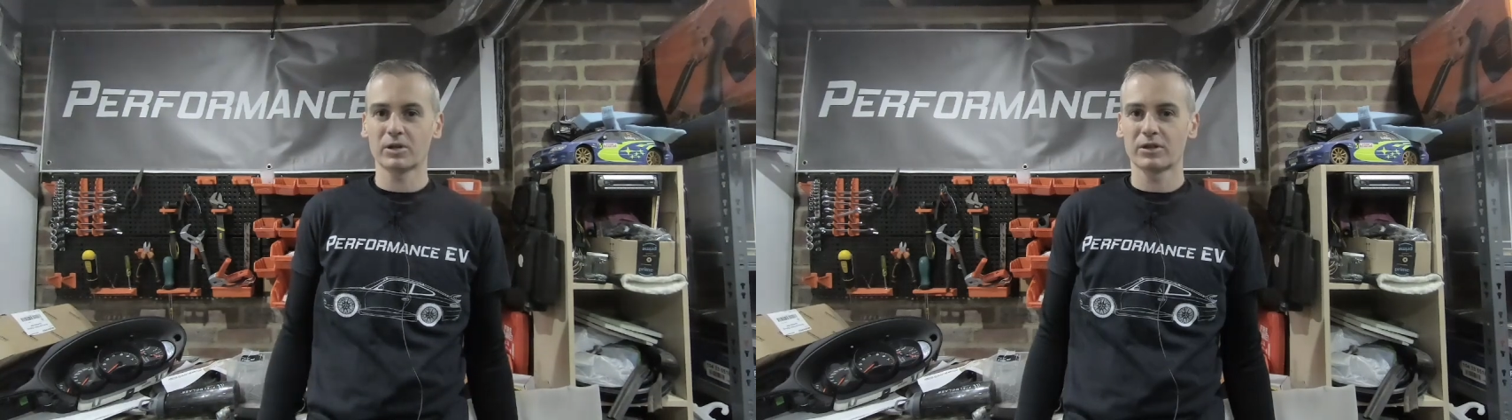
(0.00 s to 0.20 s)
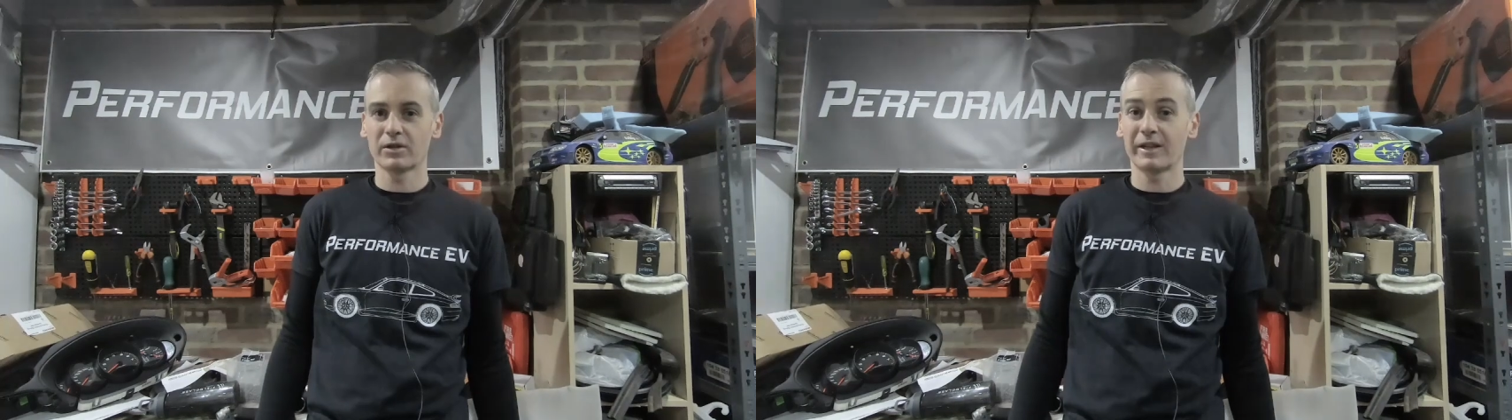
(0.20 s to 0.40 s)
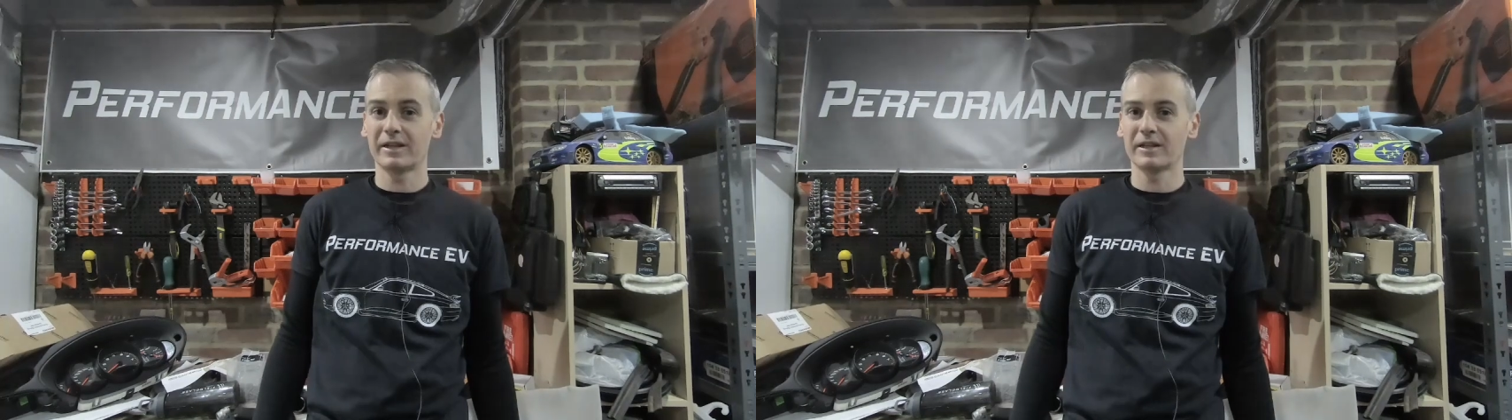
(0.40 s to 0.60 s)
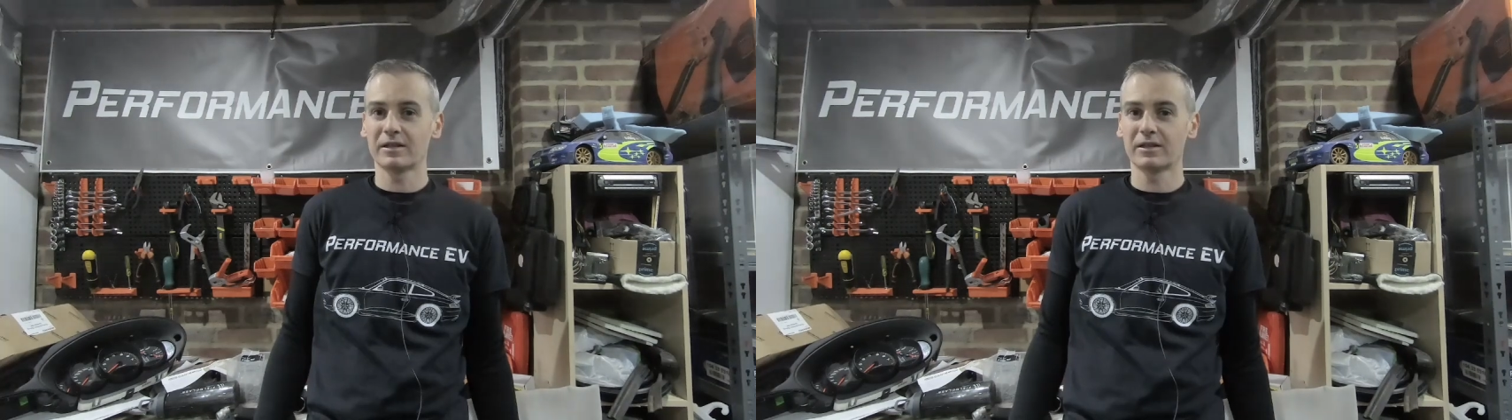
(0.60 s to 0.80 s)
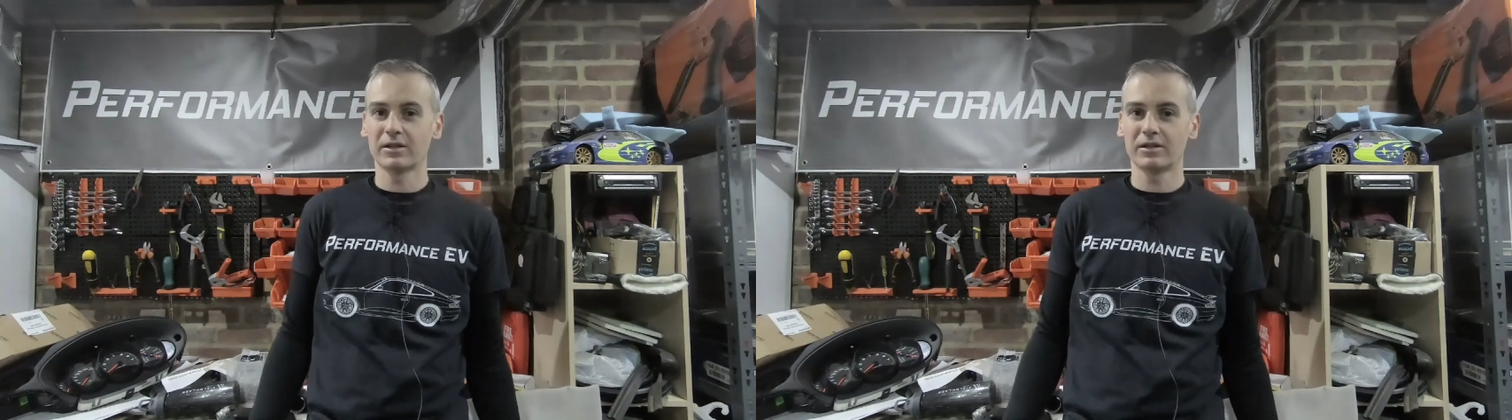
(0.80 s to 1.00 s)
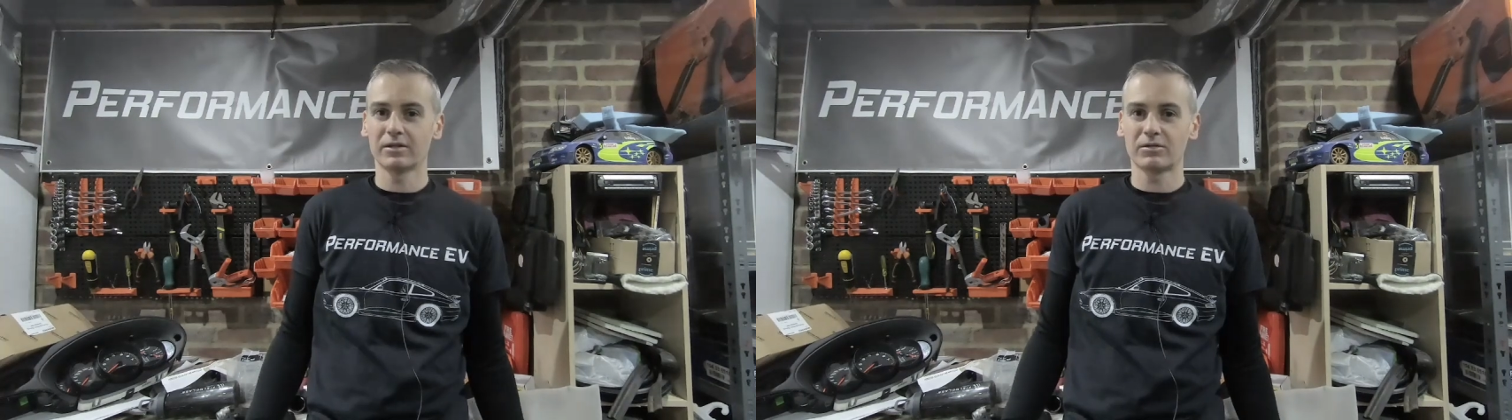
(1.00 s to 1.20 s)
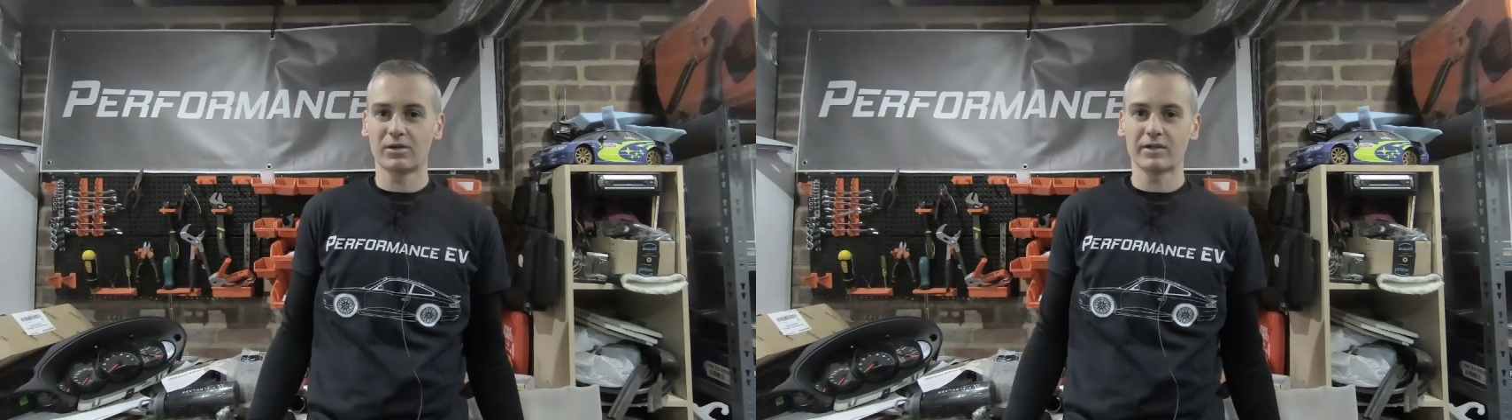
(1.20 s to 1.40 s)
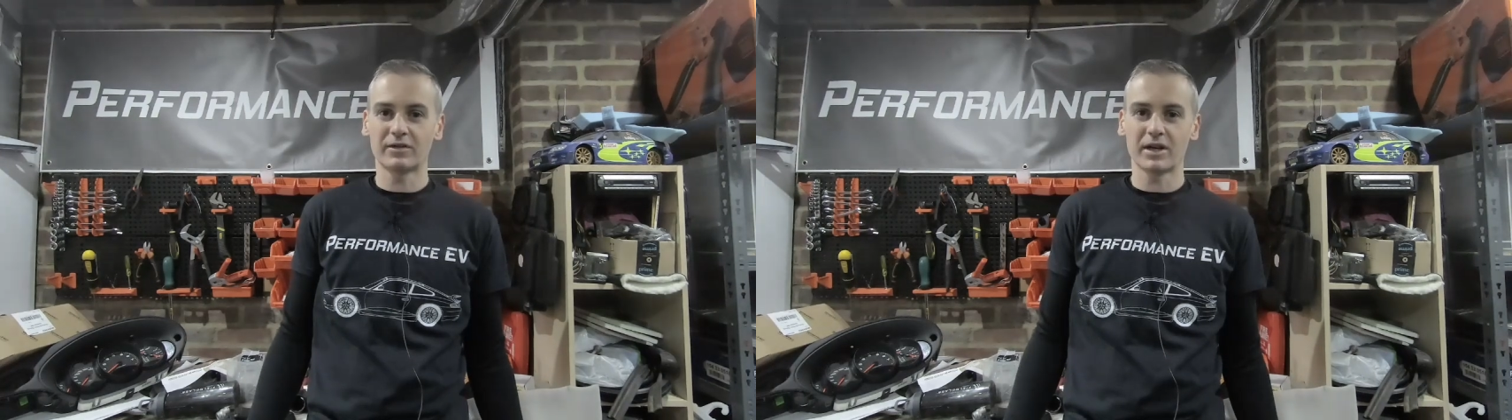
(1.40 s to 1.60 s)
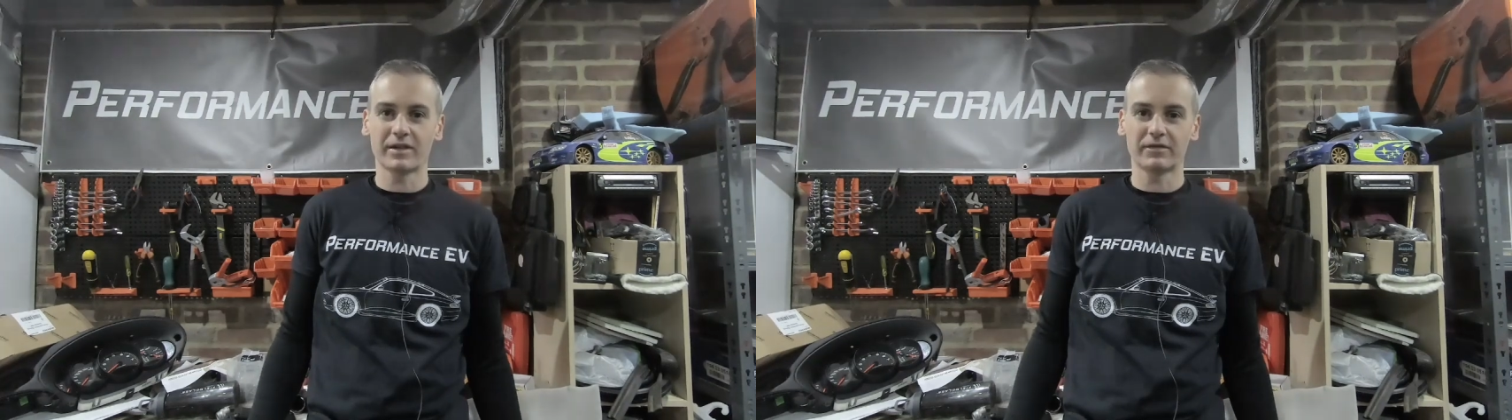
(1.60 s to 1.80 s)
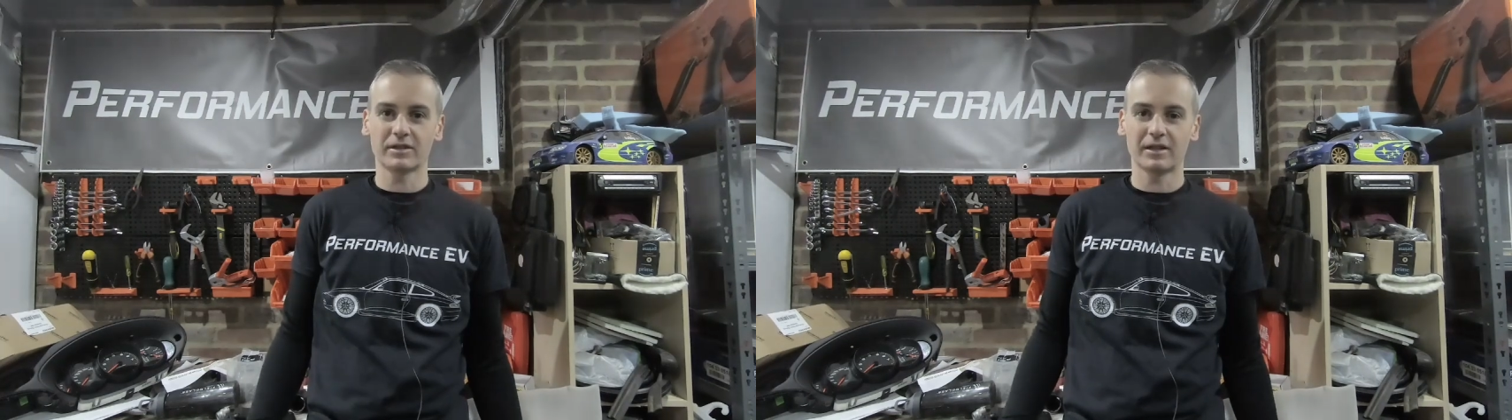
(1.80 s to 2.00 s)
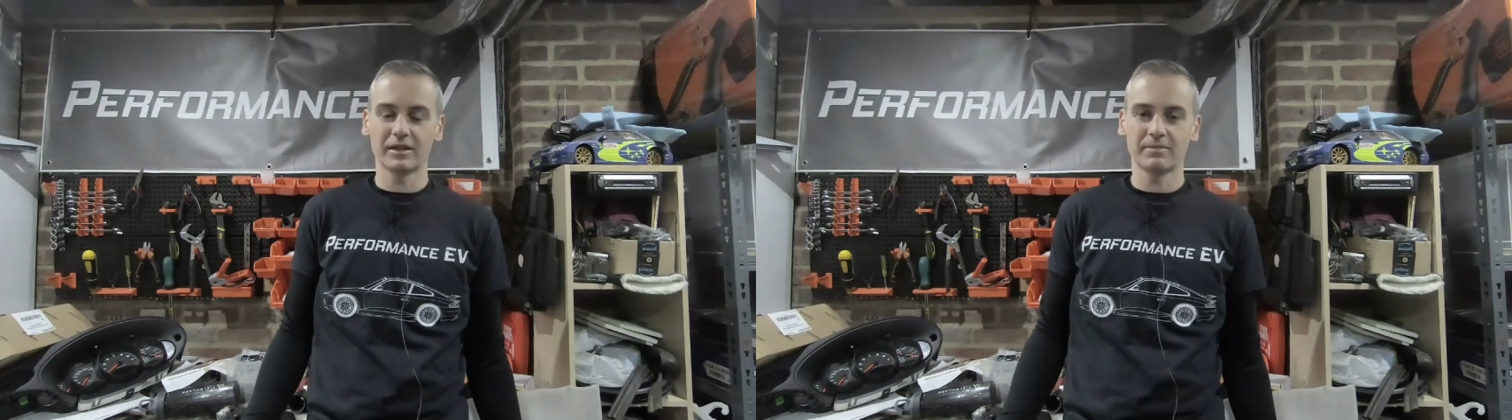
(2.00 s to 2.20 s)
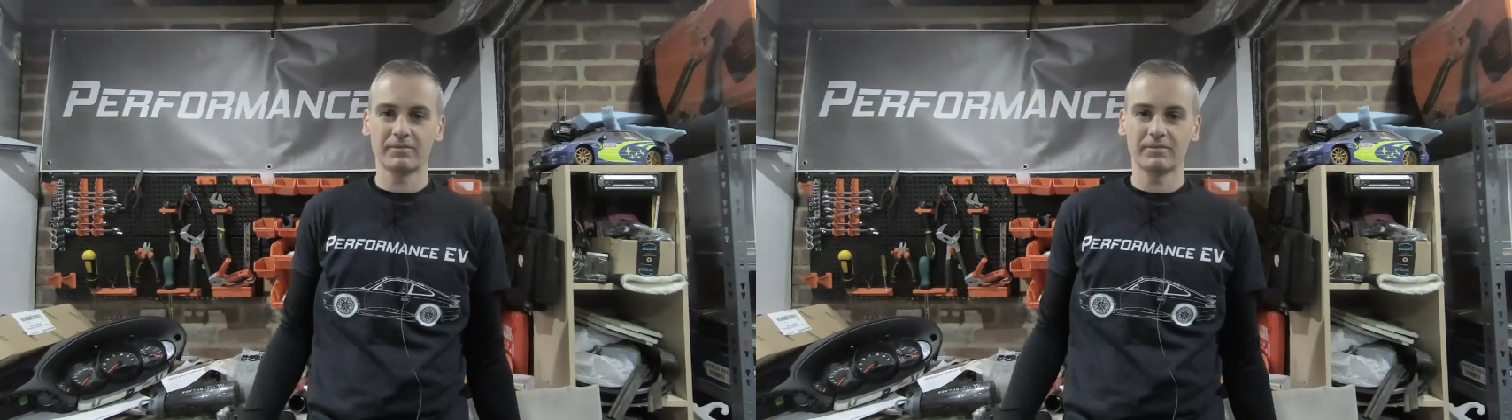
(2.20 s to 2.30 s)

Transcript: So that is the drive shafts. The,